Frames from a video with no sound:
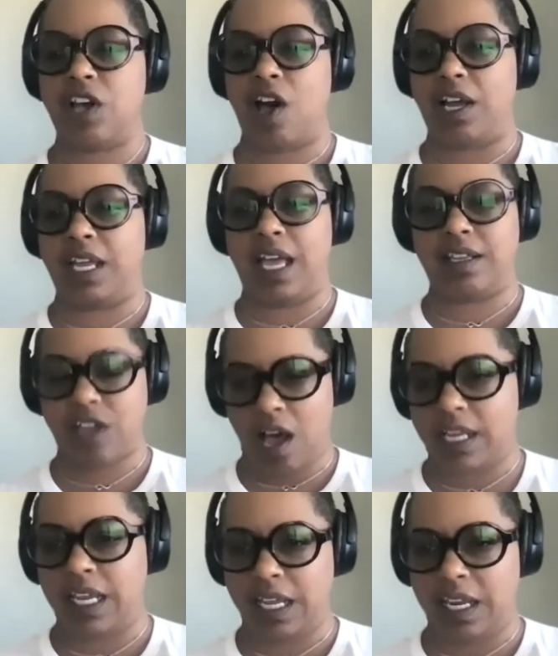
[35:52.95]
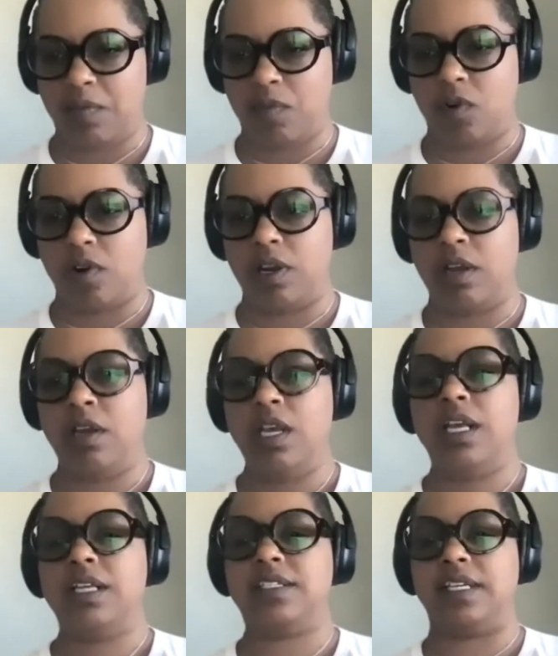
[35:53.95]
talk, talking anymore
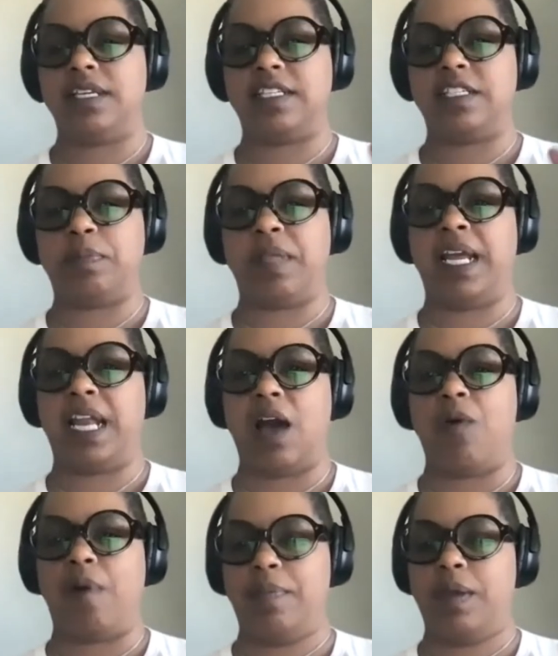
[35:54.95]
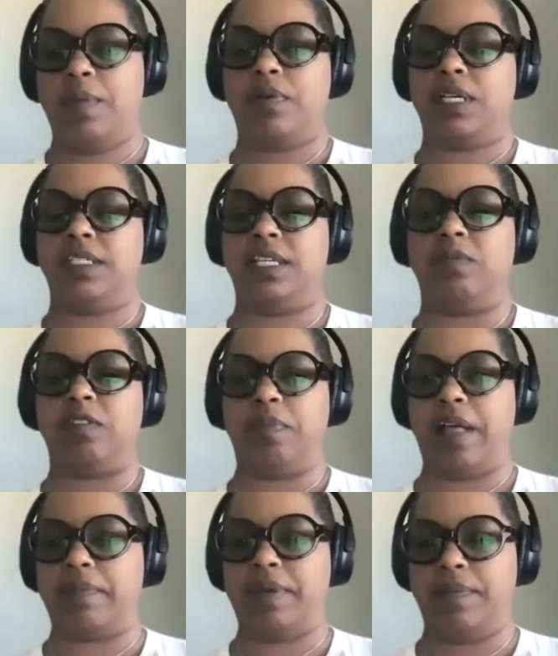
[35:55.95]
to explain how white people can deal
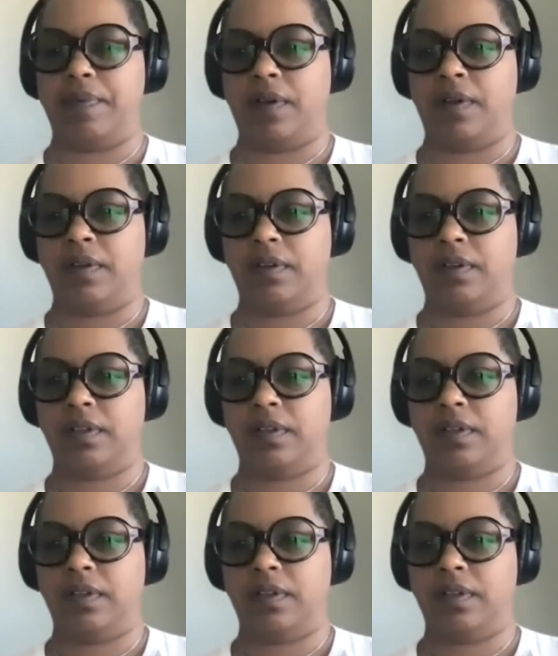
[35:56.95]
with black people.